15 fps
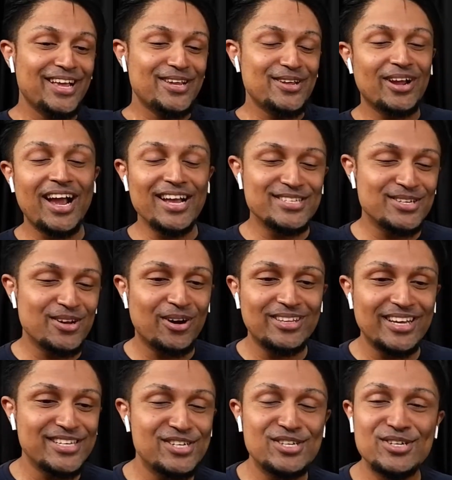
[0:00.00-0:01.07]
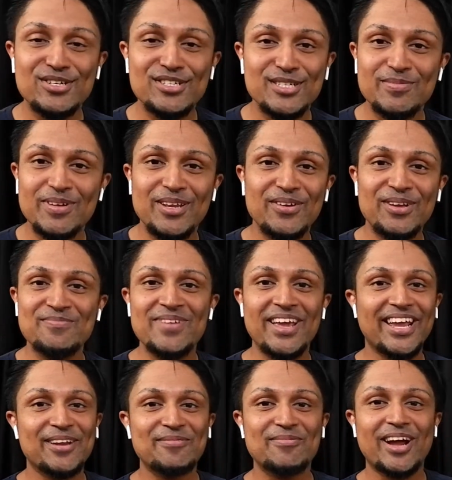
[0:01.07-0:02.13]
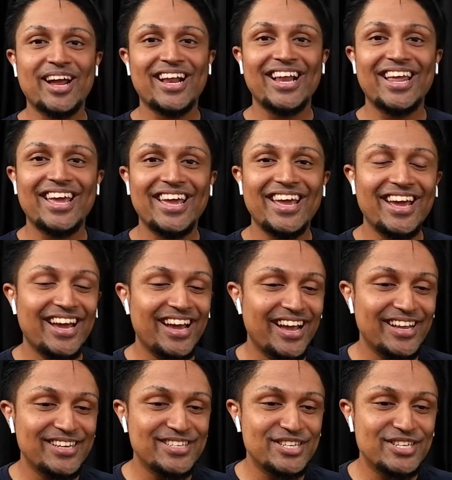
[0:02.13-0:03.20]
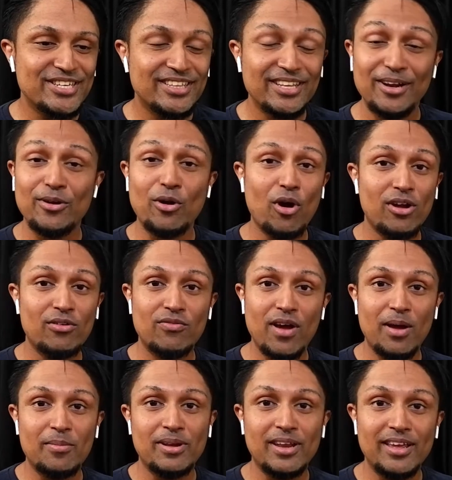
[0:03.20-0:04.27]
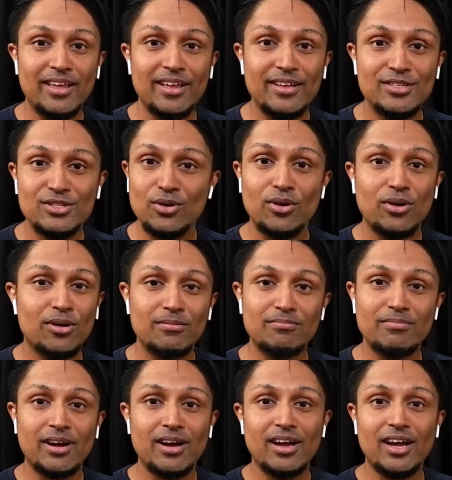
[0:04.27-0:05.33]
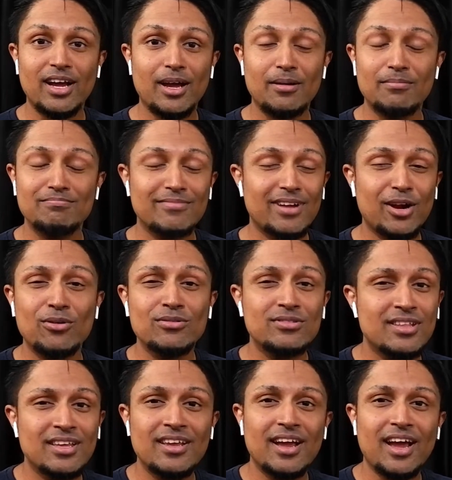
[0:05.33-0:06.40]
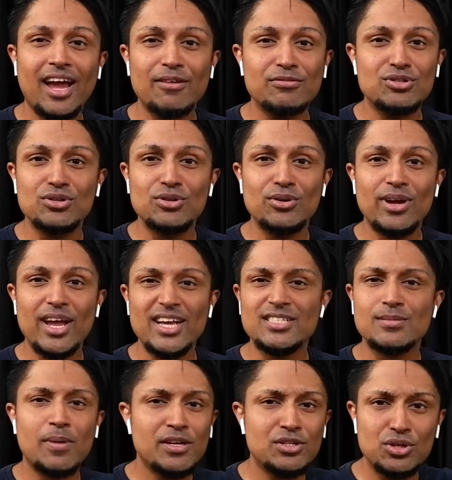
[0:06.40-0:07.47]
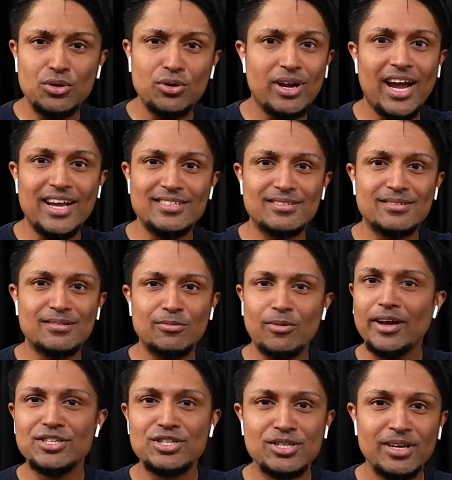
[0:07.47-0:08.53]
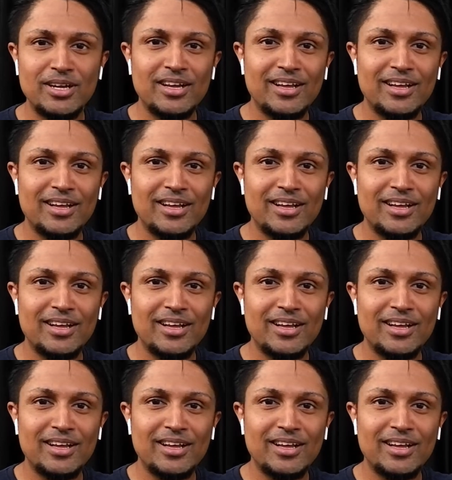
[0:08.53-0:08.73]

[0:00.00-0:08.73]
You guys know the issues between Meghan Markle and the royal family. So, I don't think I have to explain to you guys, right?